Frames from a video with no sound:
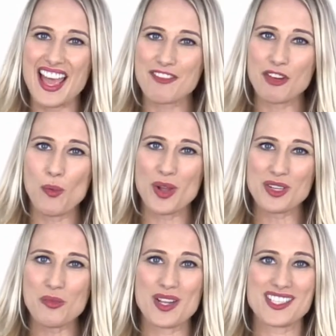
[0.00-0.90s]
Ever
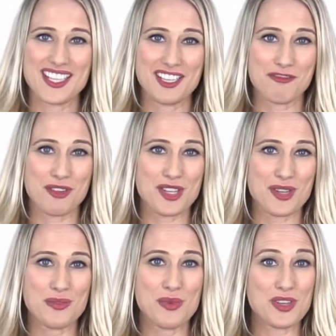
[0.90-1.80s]
wonder what's in it for
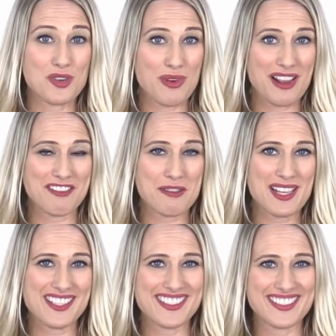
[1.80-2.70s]
you when you rent from
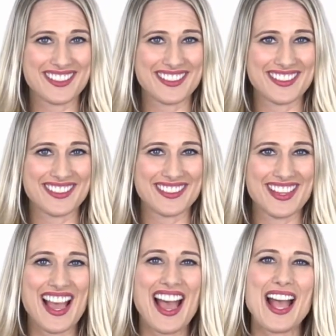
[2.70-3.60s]
us?
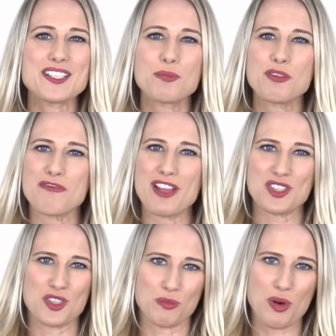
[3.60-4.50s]
As a
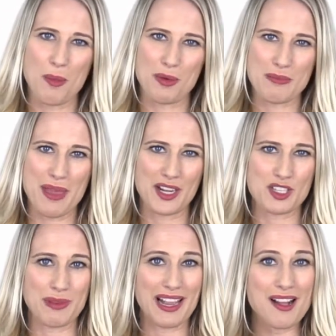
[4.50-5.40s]
professional property
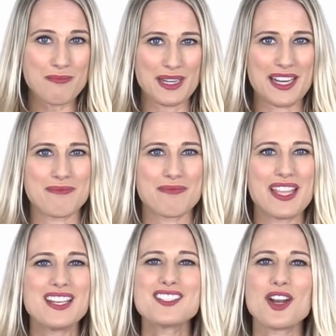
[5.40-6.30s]
management company,
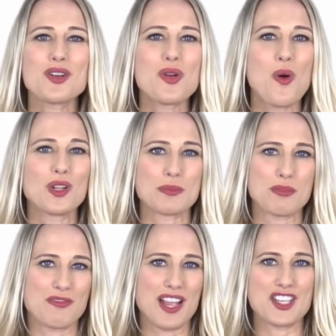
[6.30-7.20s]
it is our goal to
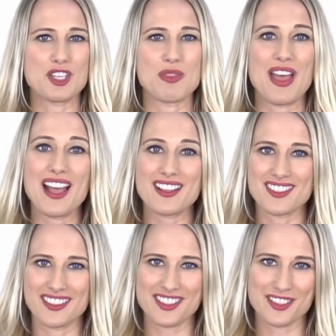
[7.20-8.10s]
provide you with
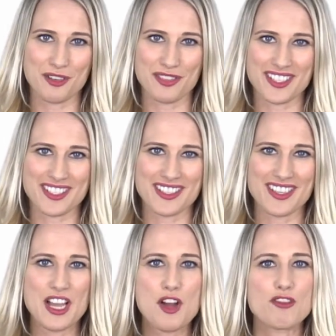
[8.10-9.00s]
excellent service,
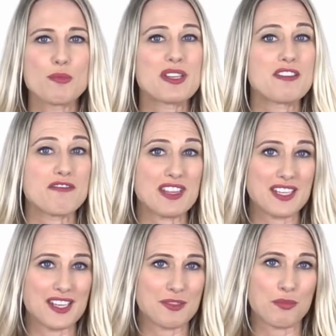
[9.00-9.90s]
from
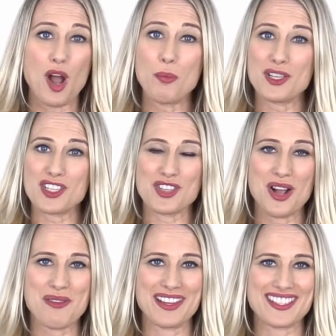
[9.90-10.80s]
convenient property
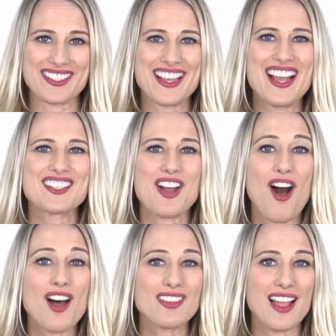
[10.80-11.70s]
showings to
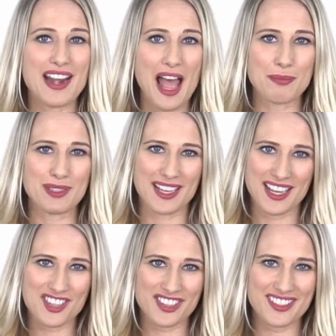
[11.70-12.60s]
online
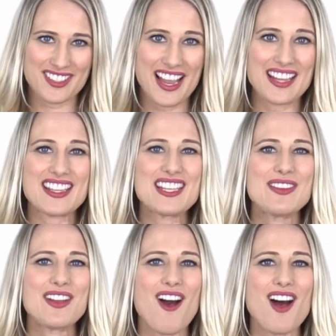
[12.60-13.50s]
applications and
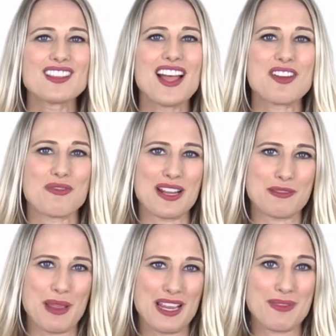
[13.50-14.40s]
even online
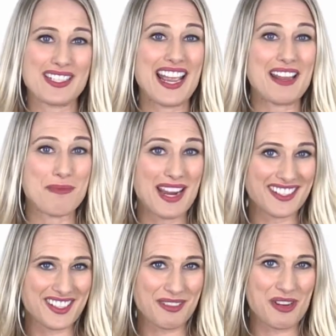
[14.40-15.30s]
rent payment and
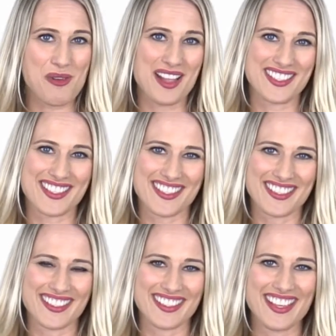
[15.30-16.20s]
maintenance requests.
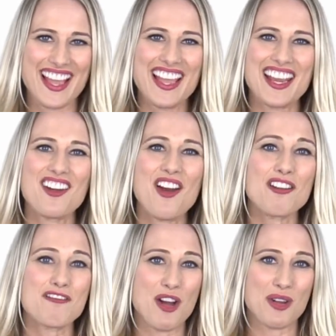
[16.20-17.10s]
Here
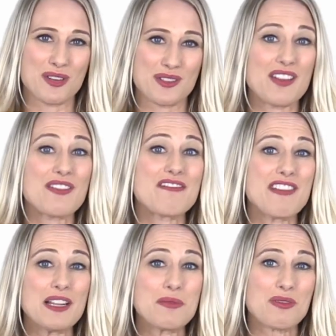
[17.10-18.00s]
are photos of an
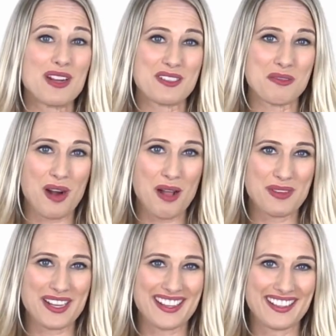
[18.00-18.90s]
available rental
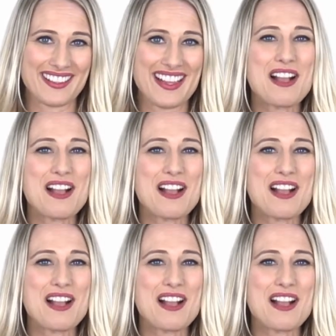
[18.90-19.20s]
property.